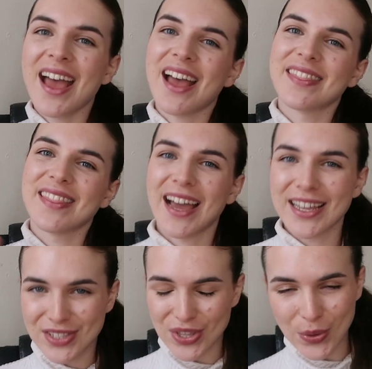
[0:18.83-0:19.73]
and that
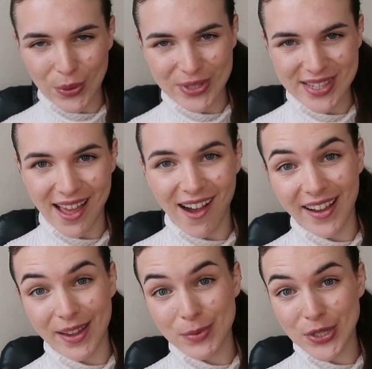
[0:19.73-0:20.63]
is the course that
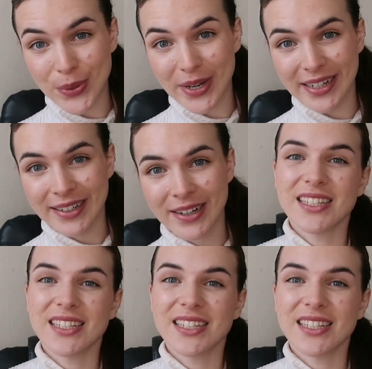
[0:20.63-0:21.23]
I am doing.